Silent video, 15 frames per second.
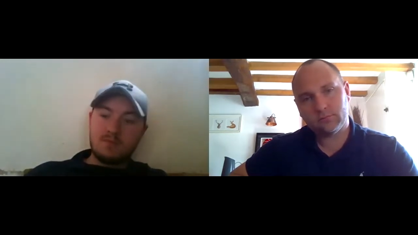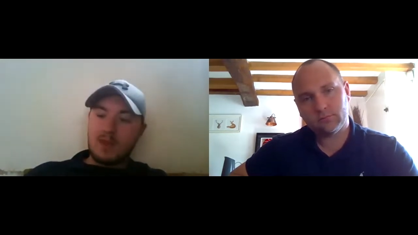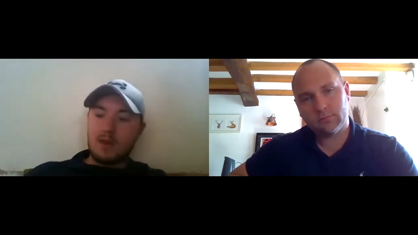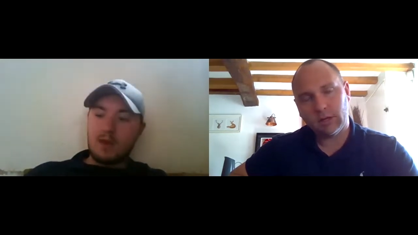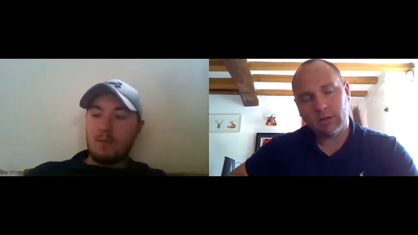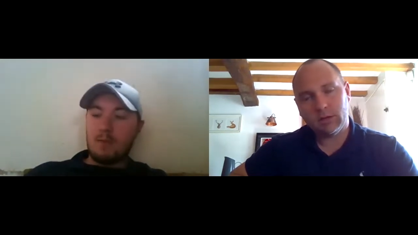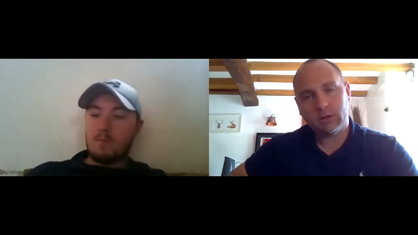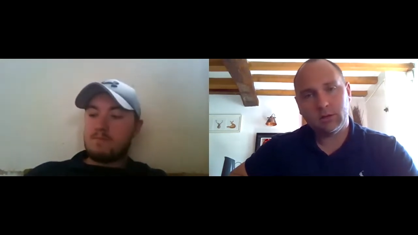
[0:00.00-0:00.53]

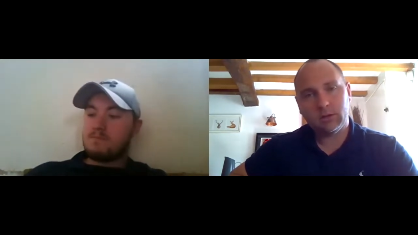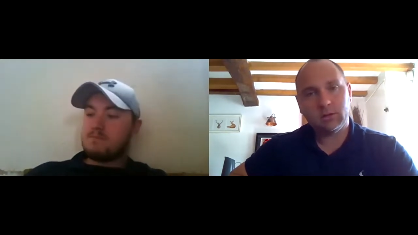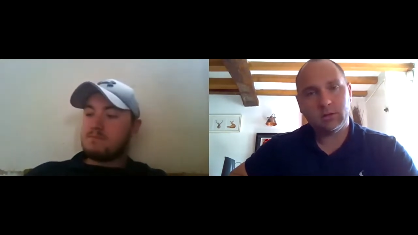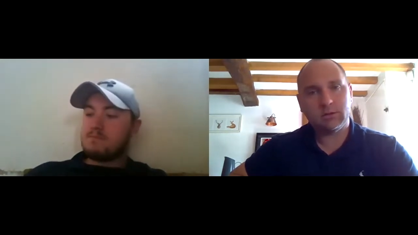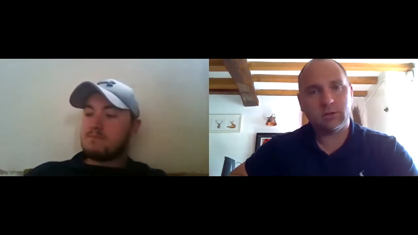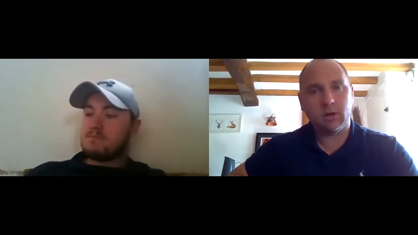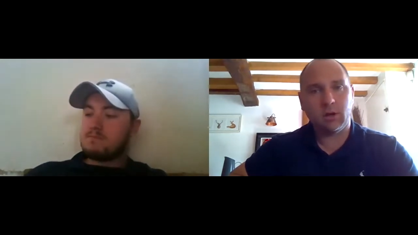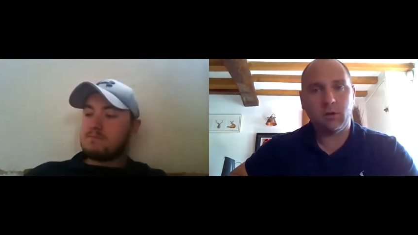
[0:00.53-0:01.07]
Speaker 1: Hmm. Um,
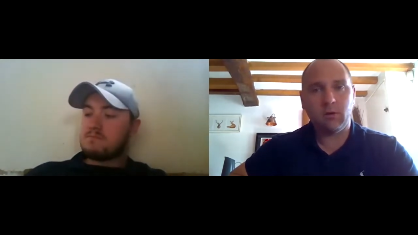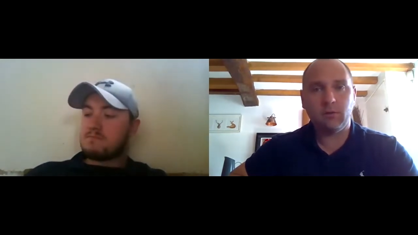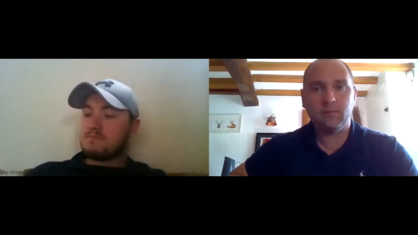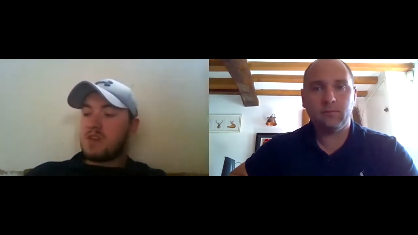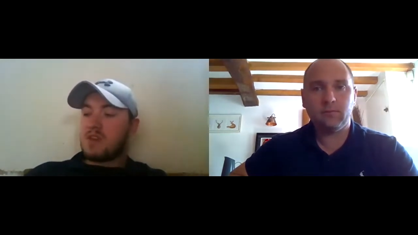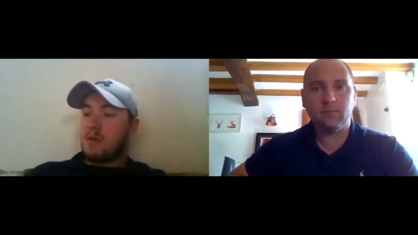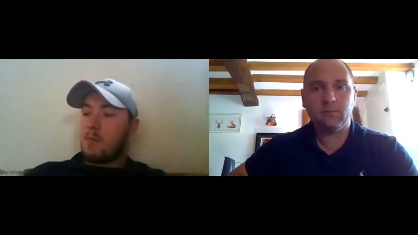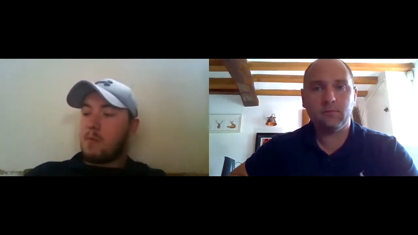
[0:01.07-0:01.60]
so
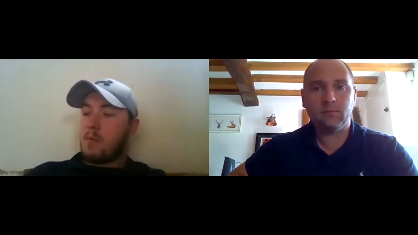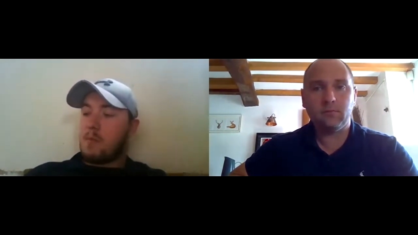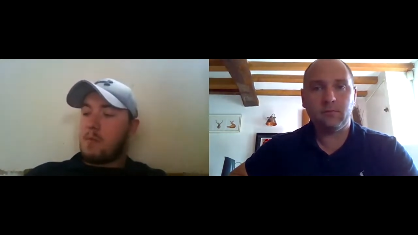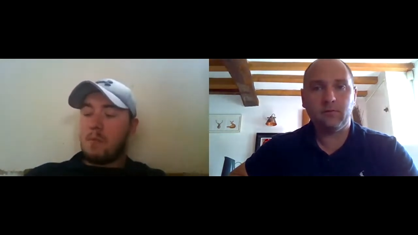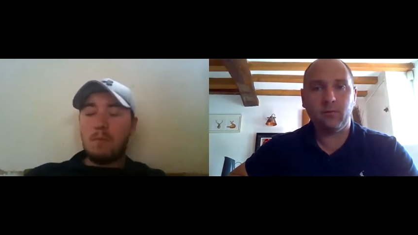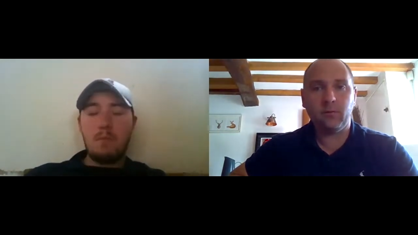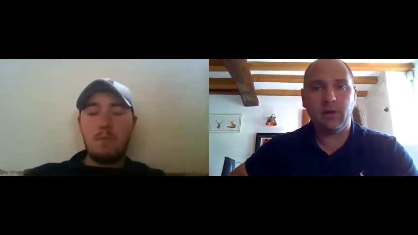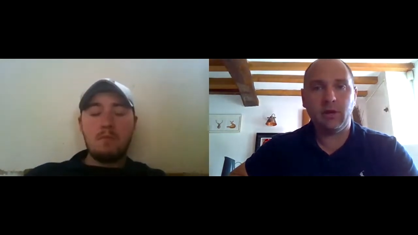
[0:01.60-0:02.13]

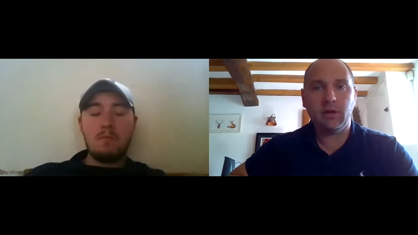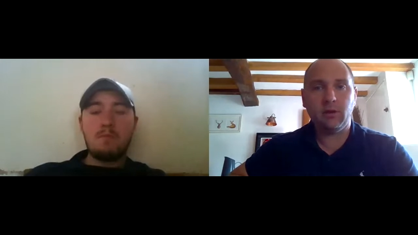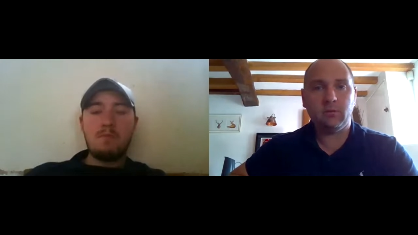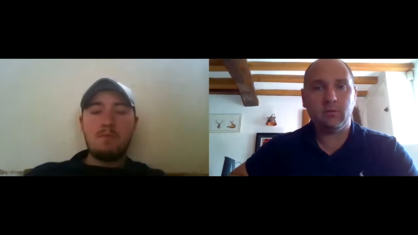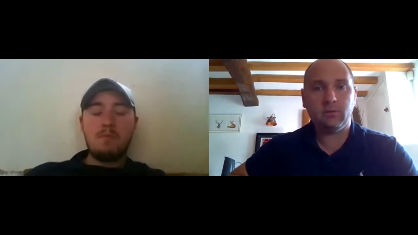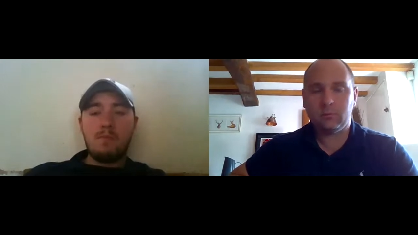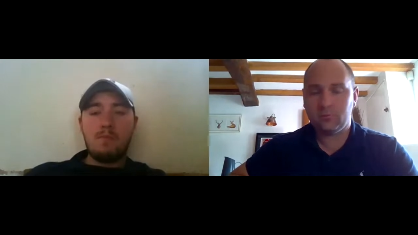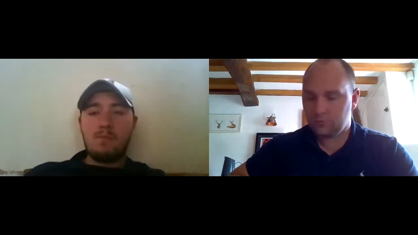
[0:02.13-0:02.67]
for me,
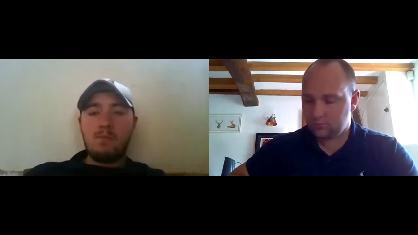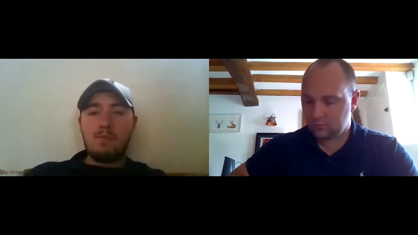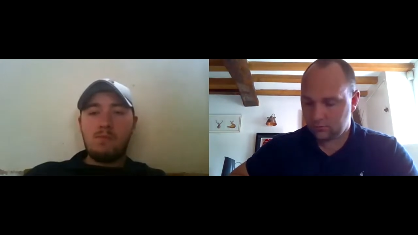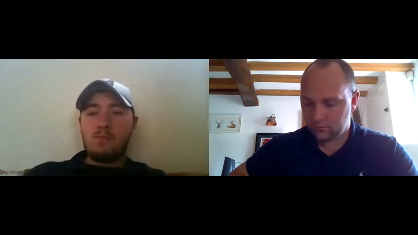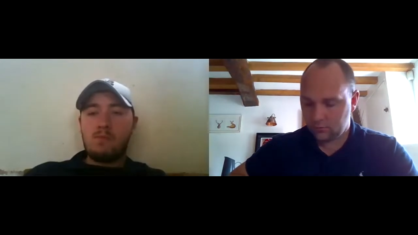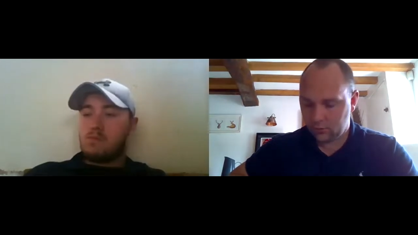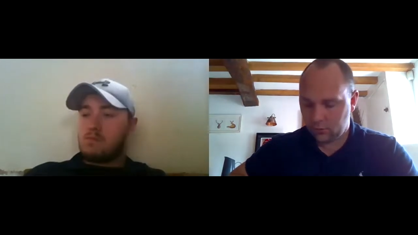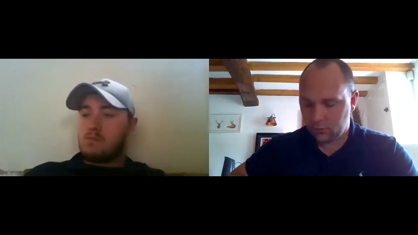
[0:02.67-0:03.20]

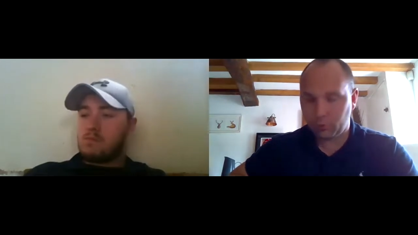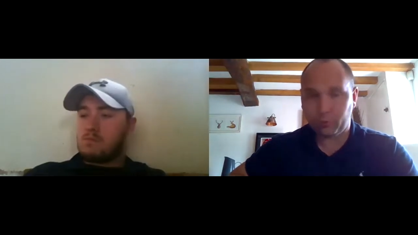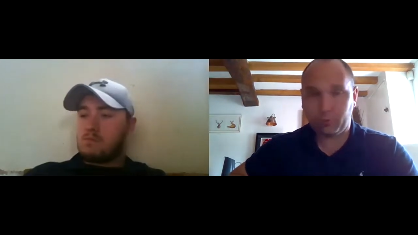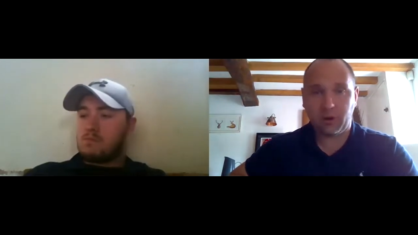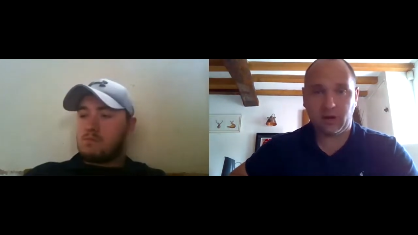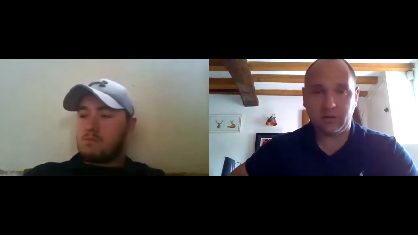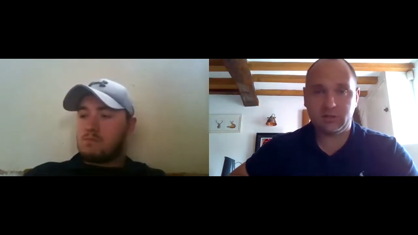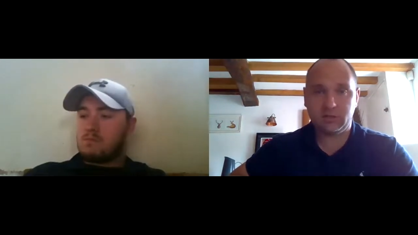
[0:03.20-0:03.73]
good
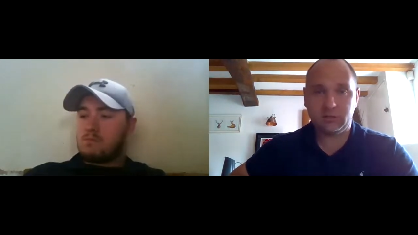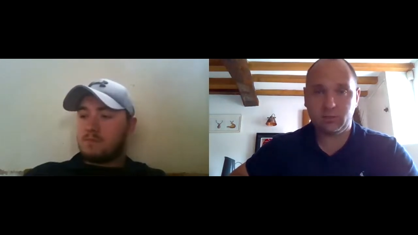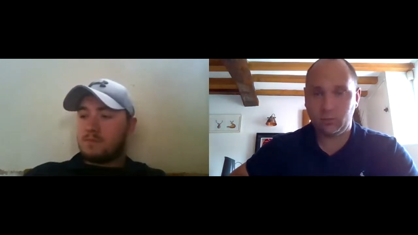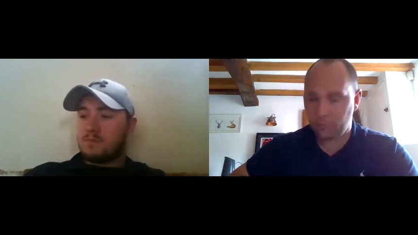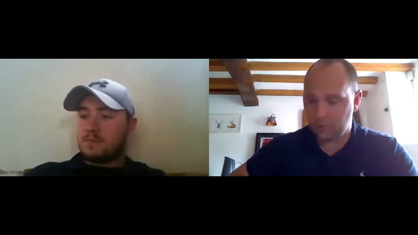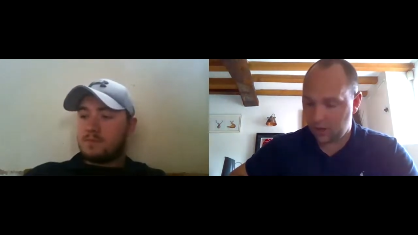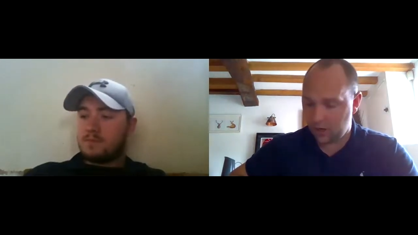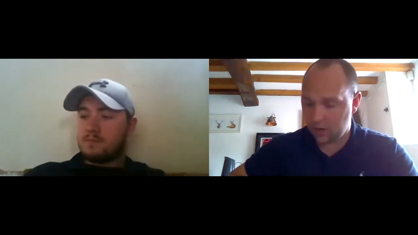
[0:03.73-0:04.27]
practice would
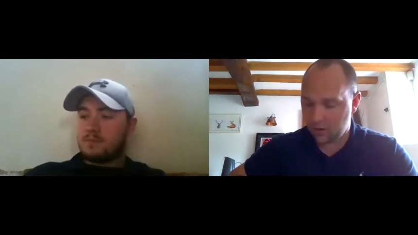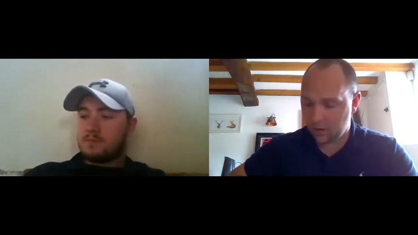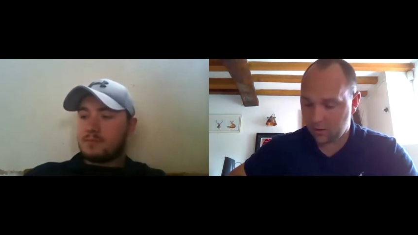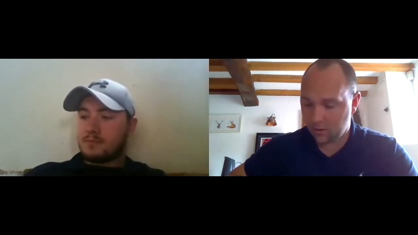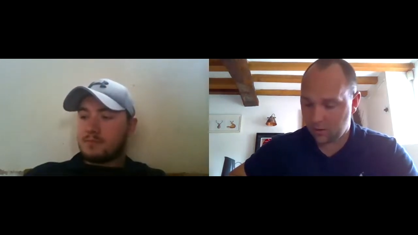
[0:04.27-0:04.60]
be